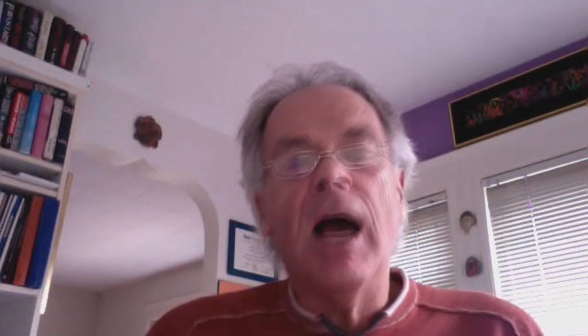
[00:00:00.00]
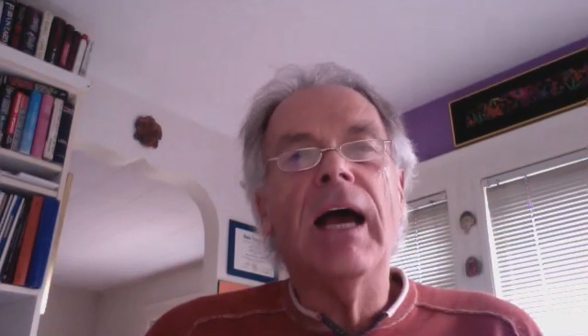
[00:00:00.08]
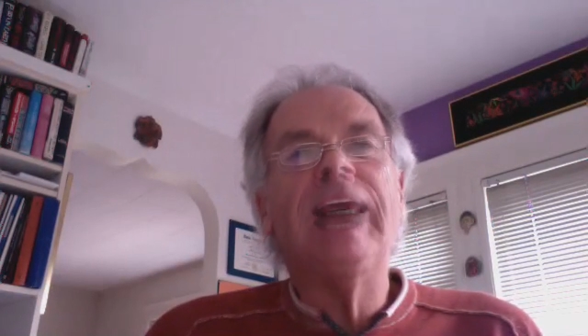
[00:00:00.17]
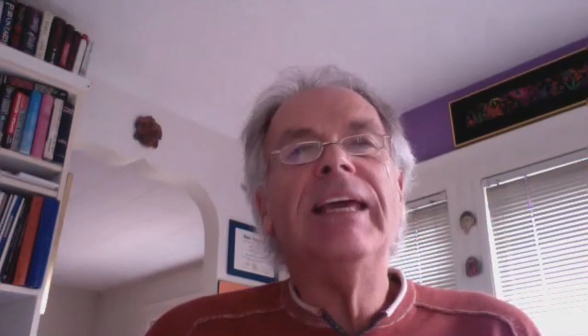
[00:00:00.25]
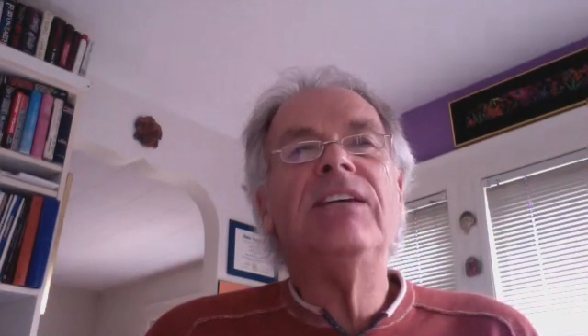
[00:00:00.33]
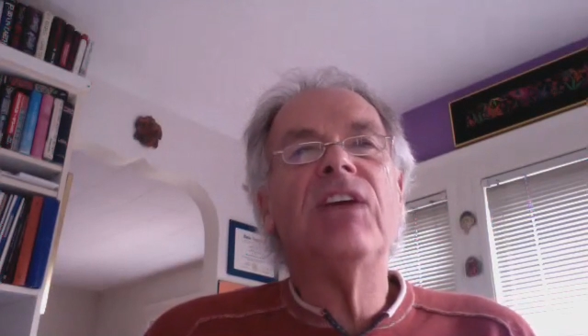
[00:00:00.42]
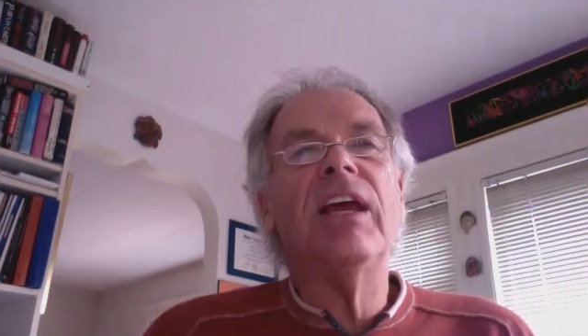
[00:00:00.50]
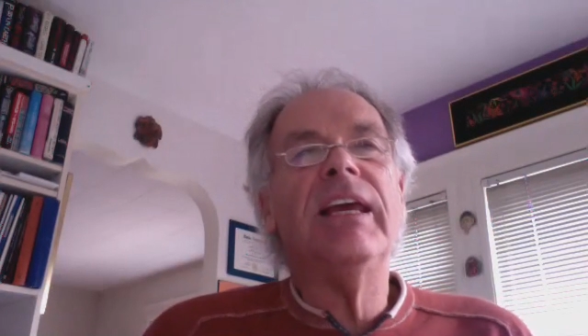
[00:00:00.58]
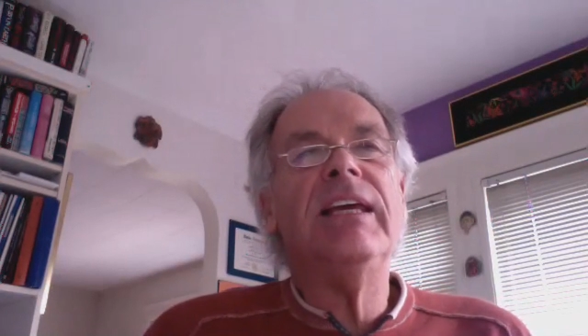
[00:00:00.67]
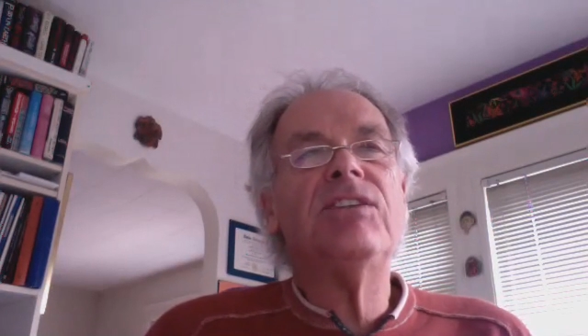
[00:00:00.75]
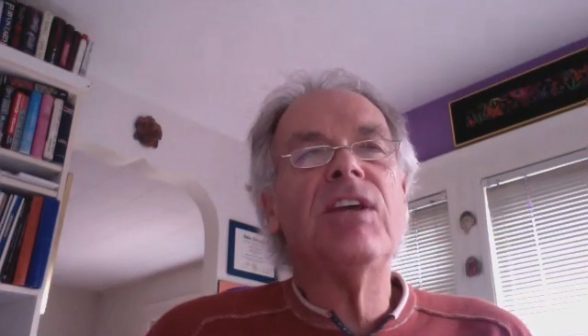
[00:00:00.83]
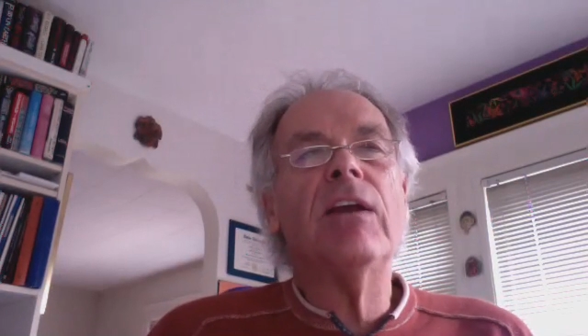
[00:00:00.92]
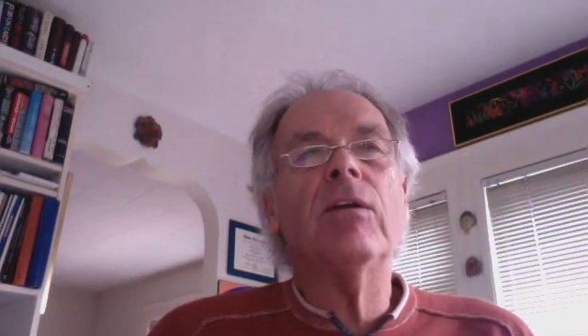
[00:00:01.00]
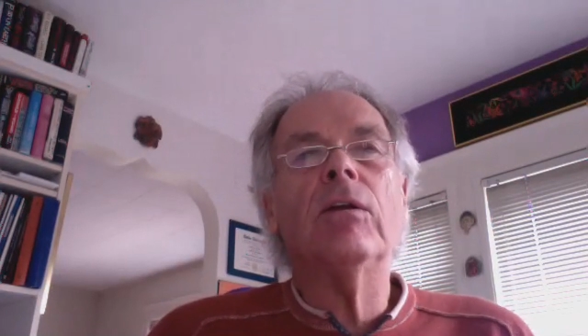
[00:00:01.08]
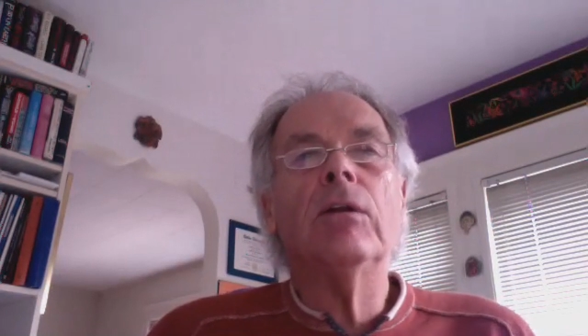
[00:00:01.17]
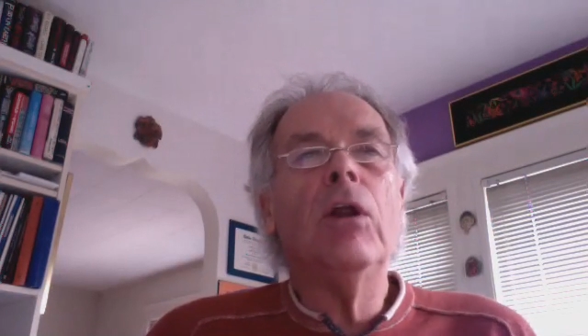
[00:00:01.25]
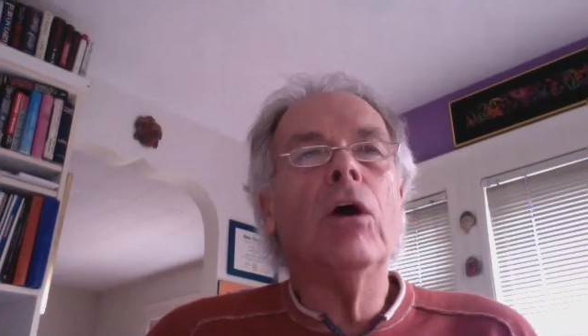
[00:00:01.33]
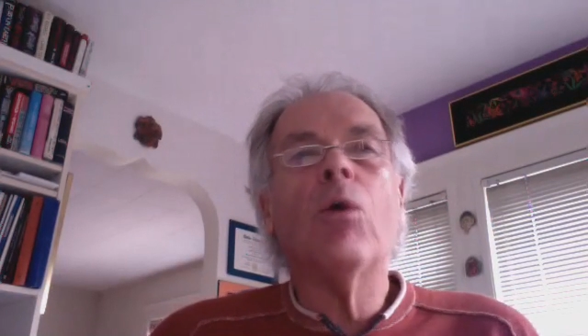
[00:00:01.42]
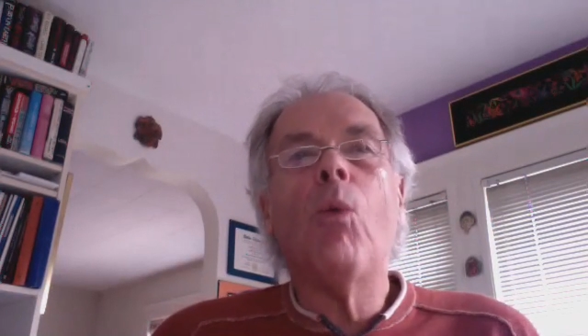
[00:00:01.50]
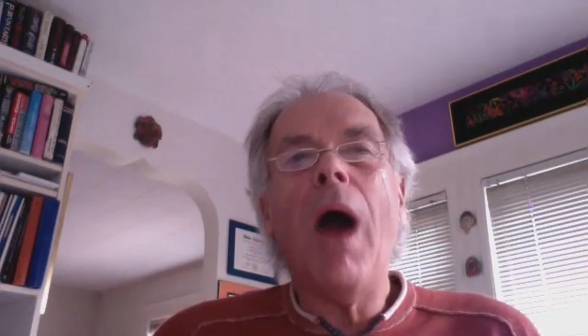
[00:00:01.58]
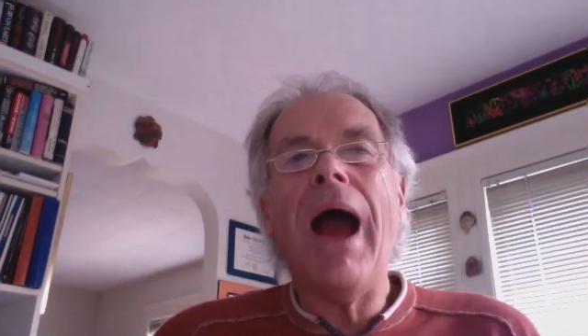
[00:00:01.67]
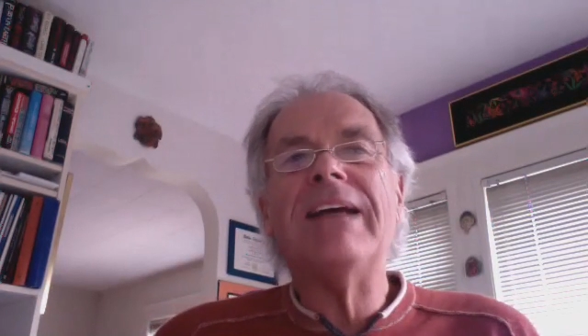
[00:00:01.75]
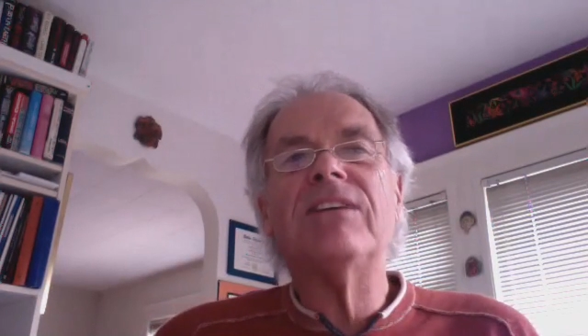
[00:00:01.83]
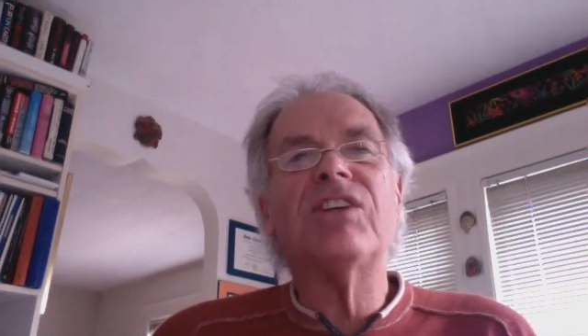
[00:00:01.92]
he said, look,
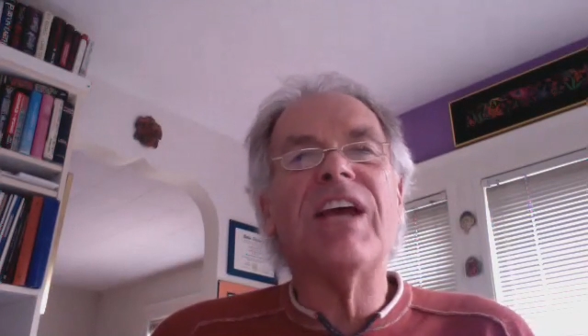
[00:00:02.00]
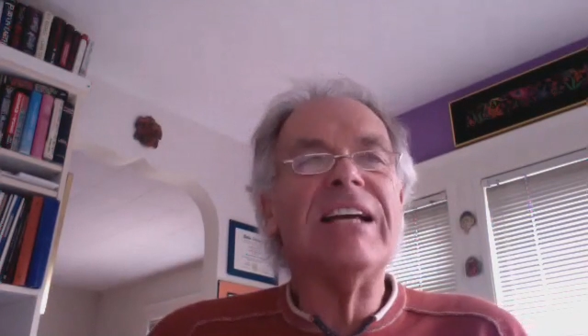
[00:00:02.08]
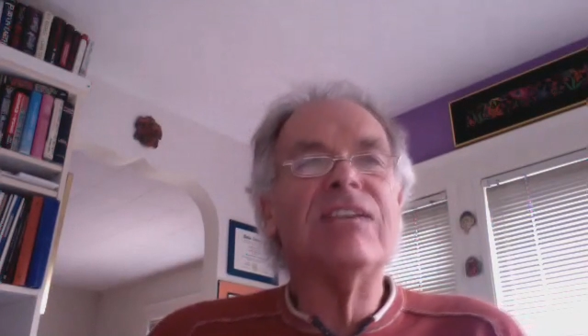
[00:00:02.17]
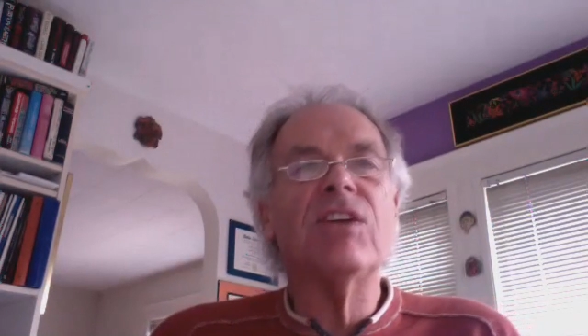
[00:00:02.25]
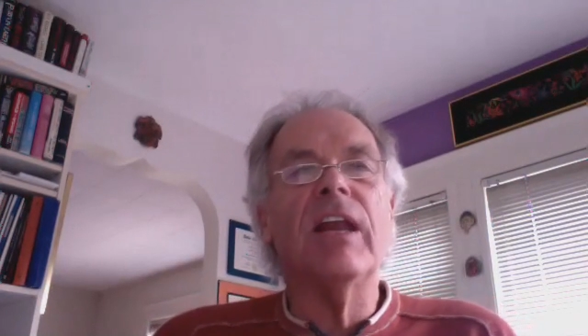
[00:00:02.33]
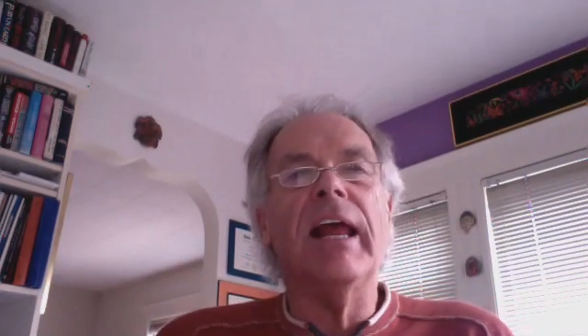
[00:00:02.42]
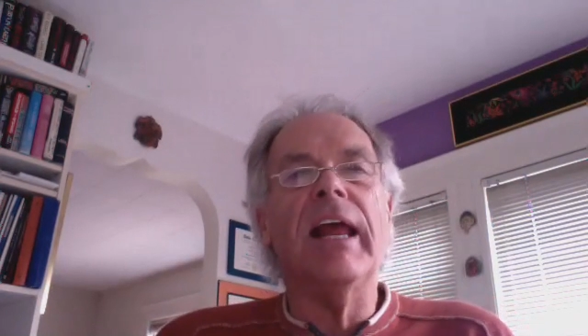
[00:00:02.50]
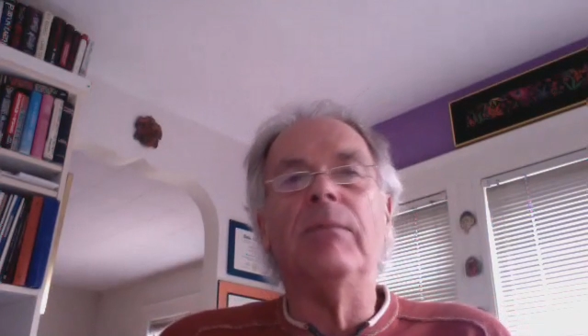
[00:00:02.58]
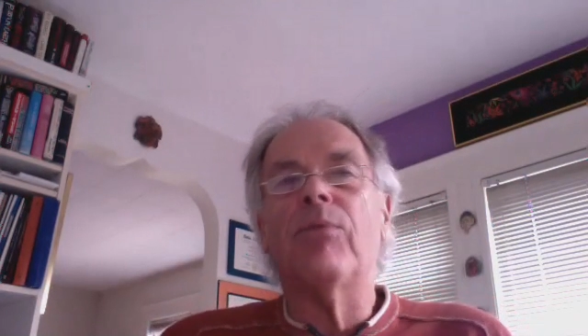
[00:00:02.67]
why assassinate